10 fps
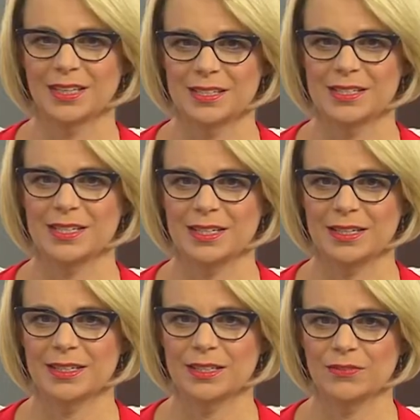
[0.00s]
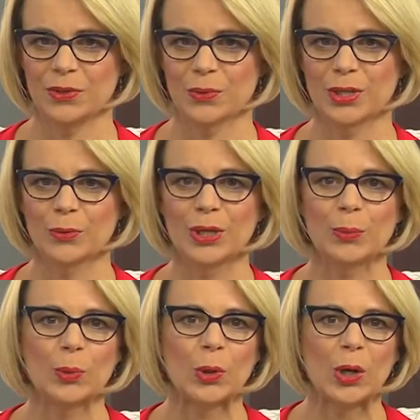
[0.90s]
Indeed. And if you want to
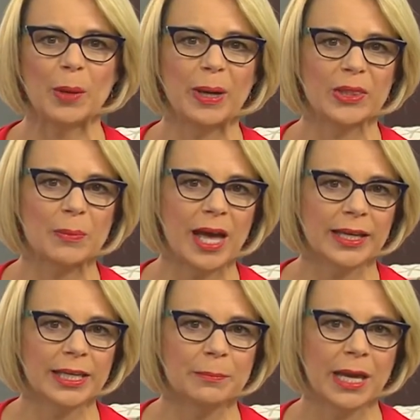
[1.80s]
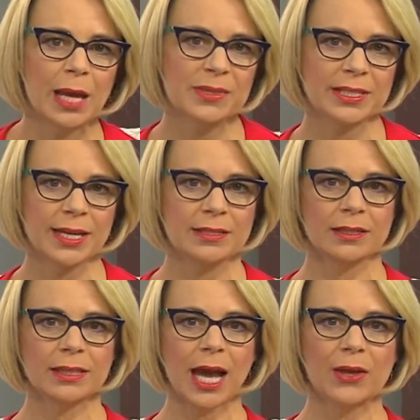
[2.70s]
read more about the Mackie and Pam
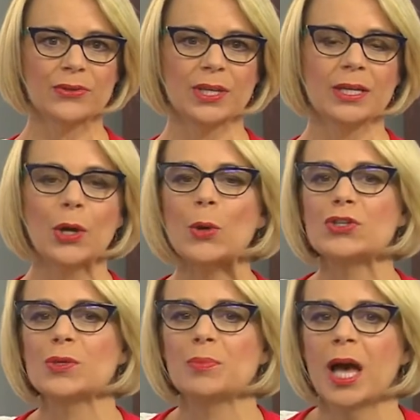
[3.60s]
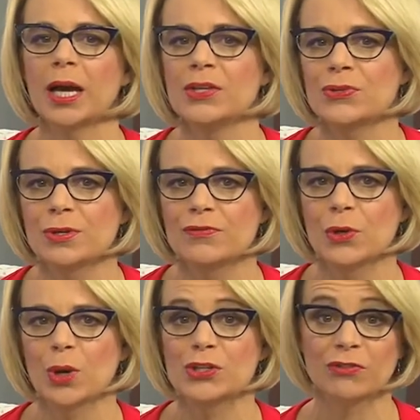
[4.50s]
Stansell House in Ocean Pines, or if
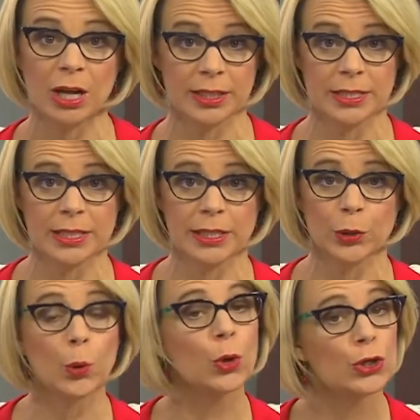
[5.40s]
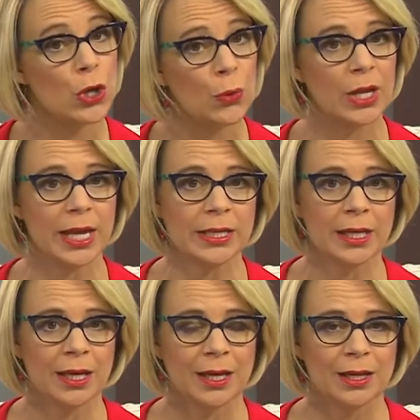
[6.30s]
you want to volunteer or donate,
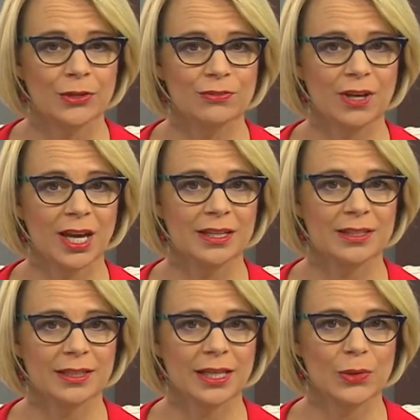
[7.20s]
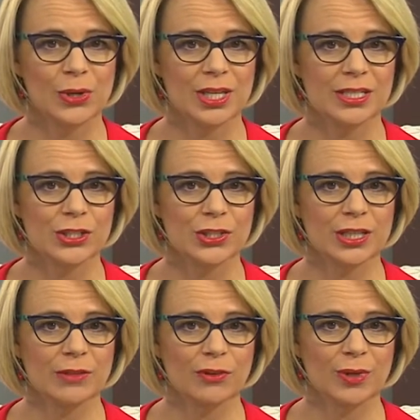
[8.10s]
you'll find a link with
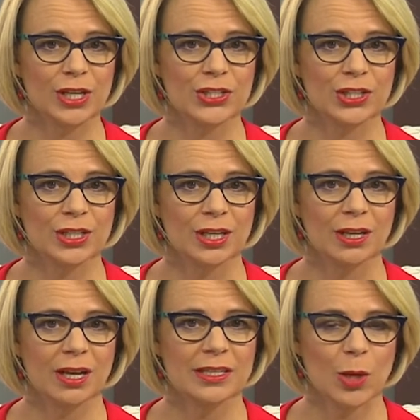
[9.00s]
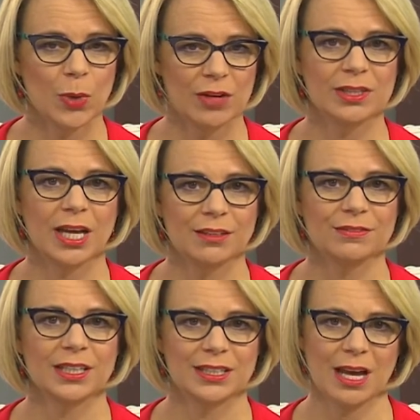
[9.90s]
additional information on
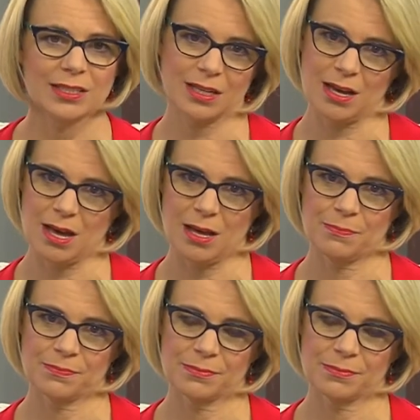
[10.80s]
delmarvalife.com.